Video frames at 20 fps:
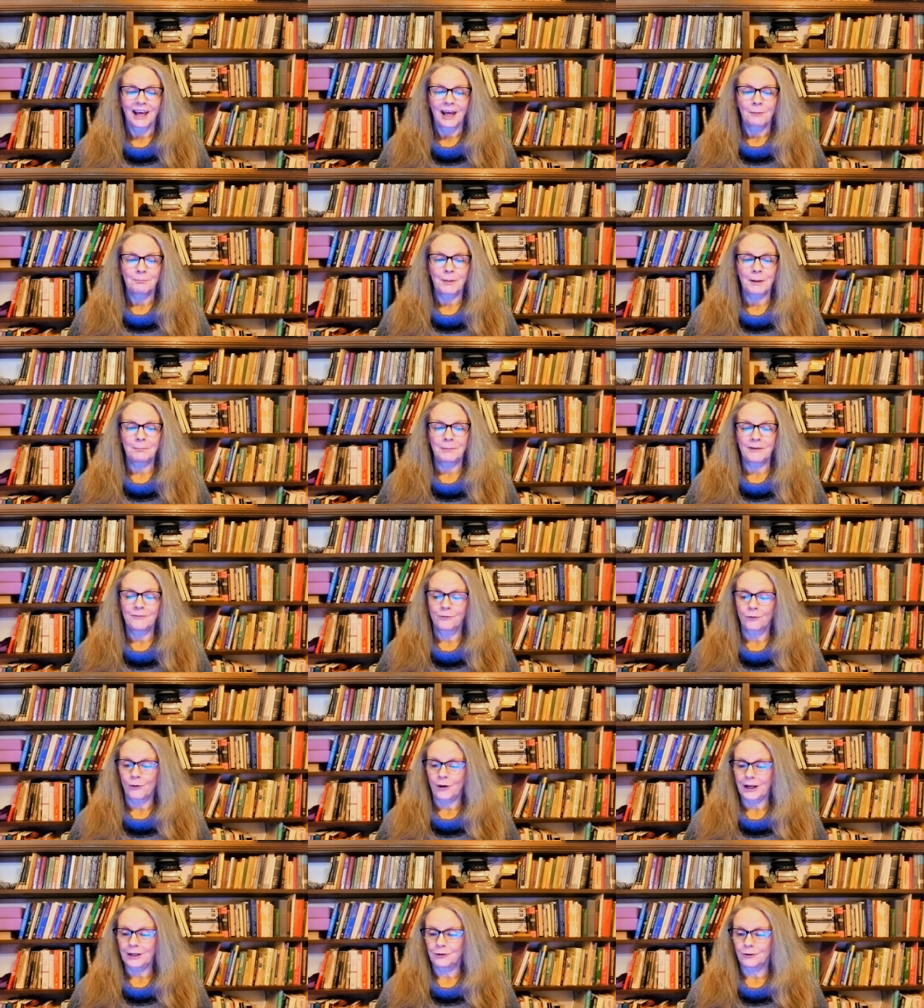But
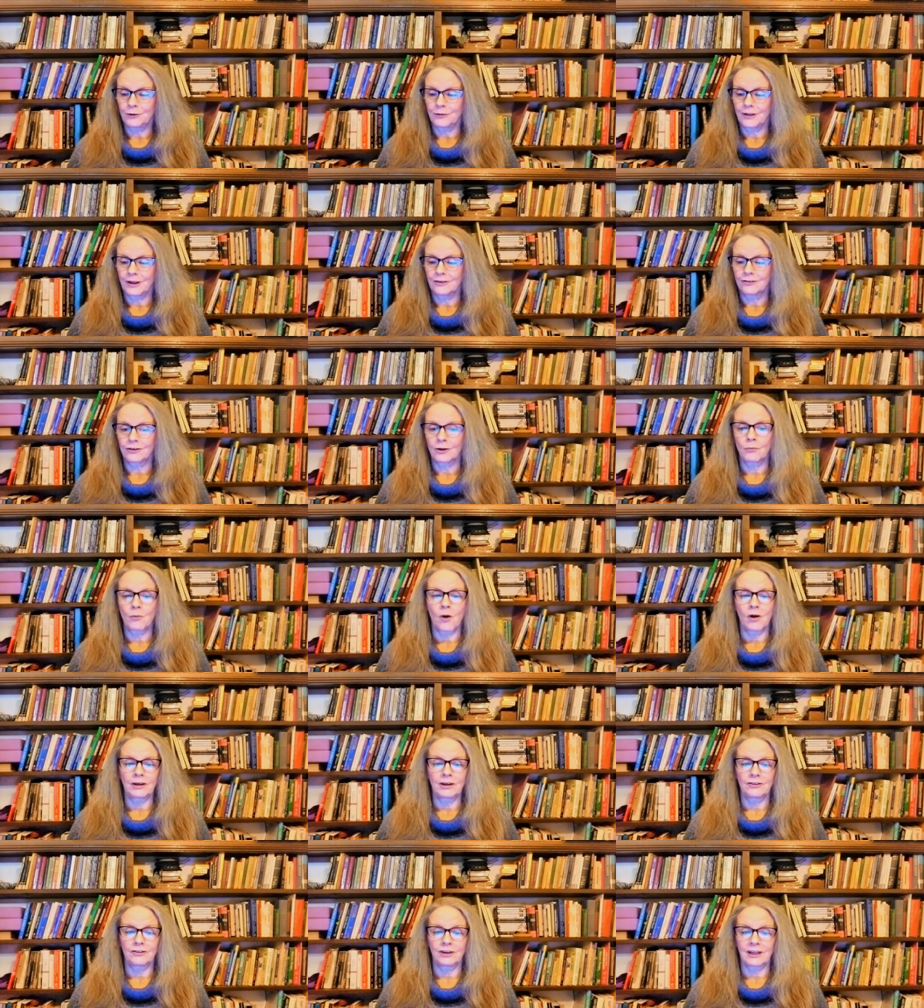before I do this, I
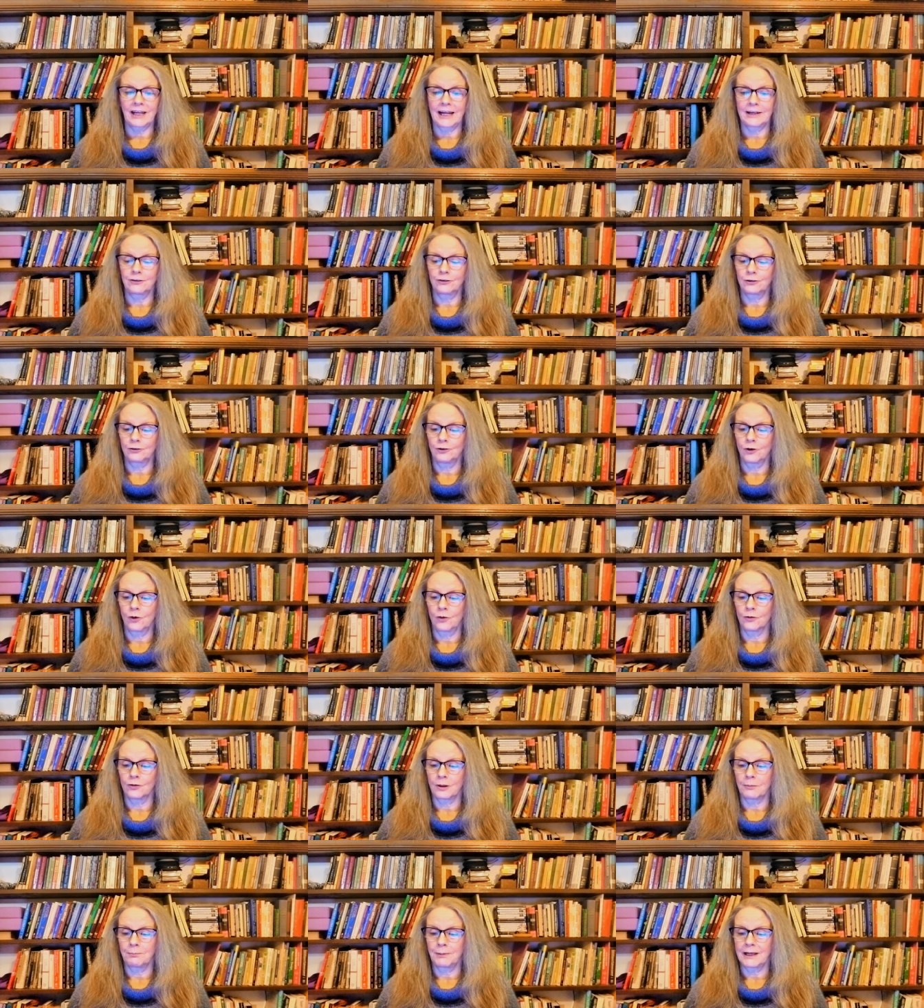wanted to let you know
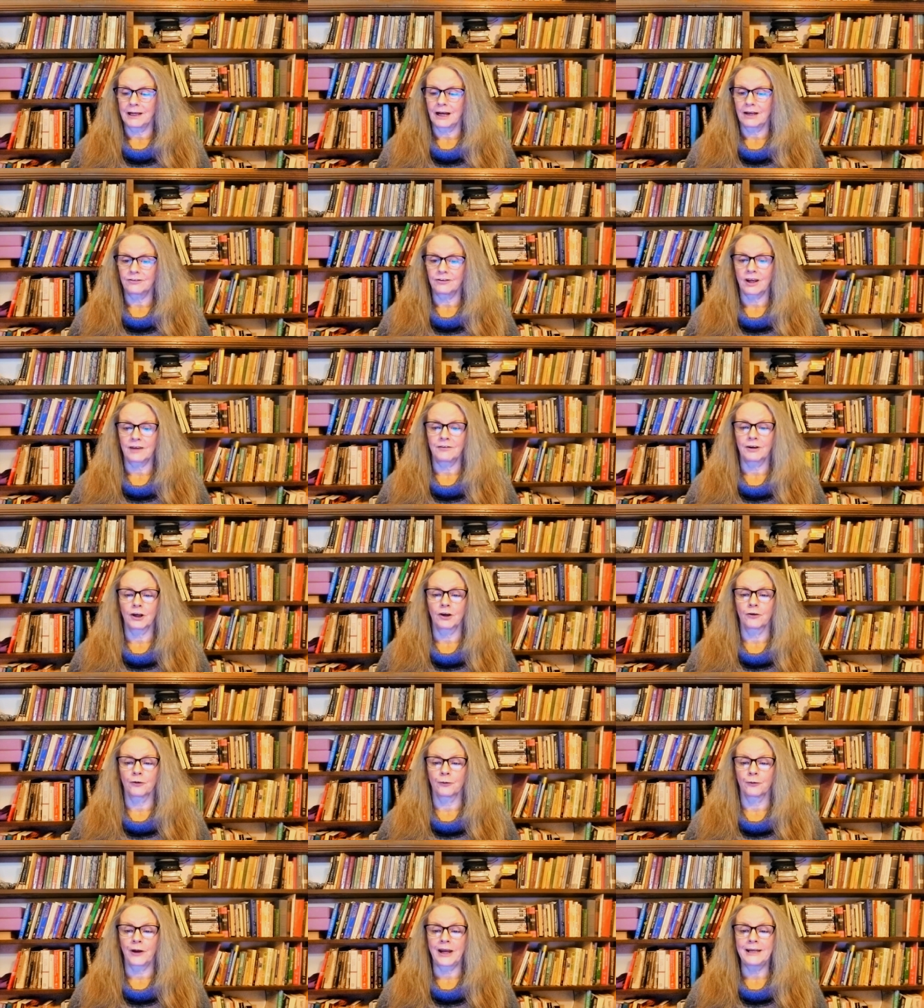that because I have a
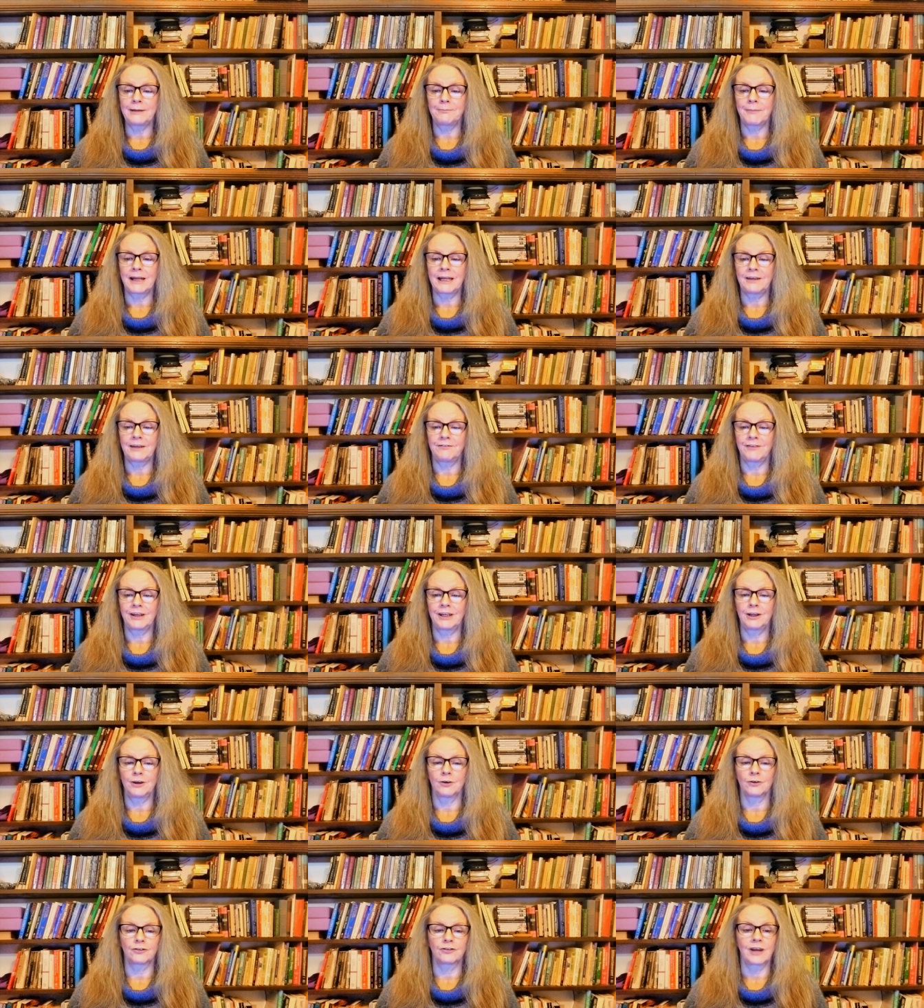great many
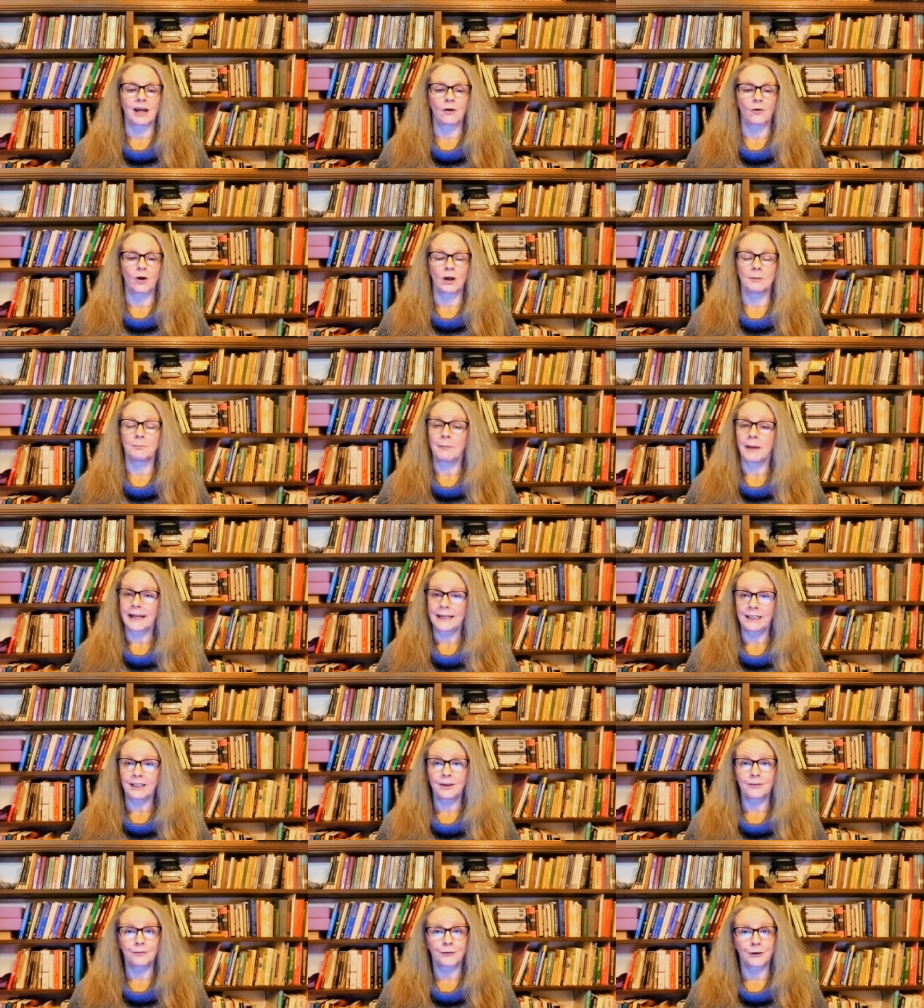videos now on many
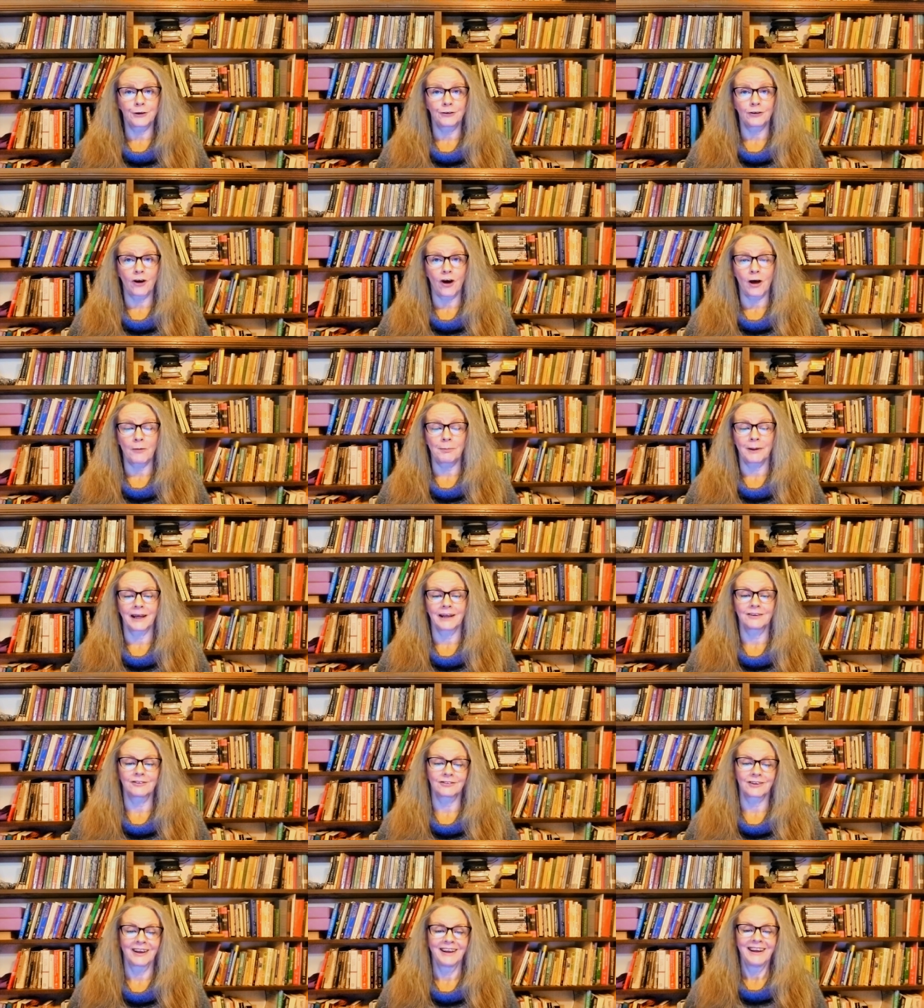different
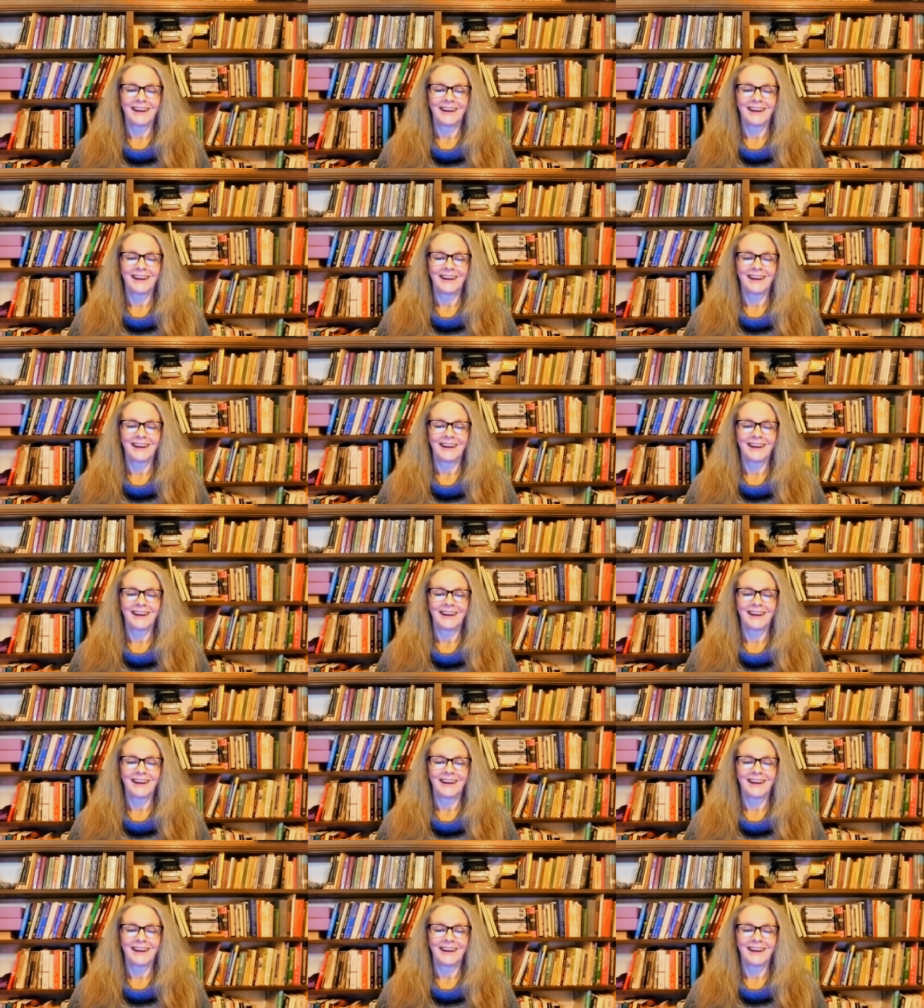topics,